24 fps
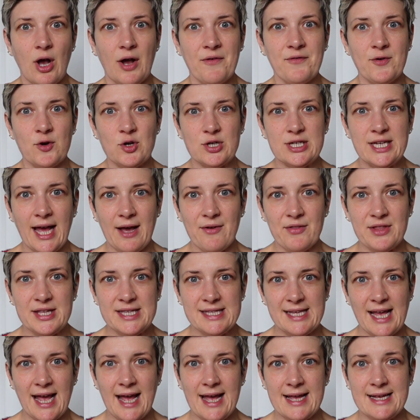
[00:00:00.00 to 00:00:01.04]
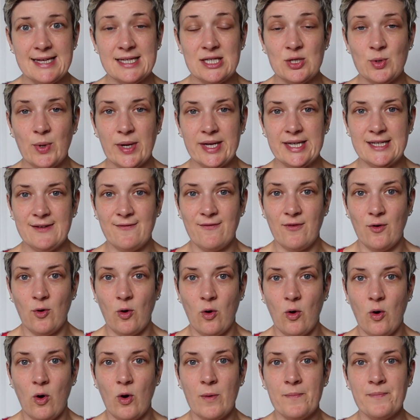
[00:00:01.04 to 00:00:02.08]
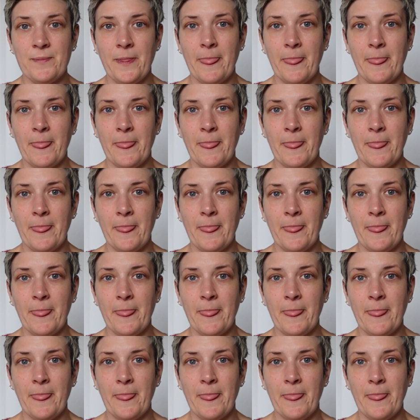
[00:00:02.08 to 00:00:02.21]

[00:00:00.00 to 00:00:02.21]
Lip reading: cut out the size 24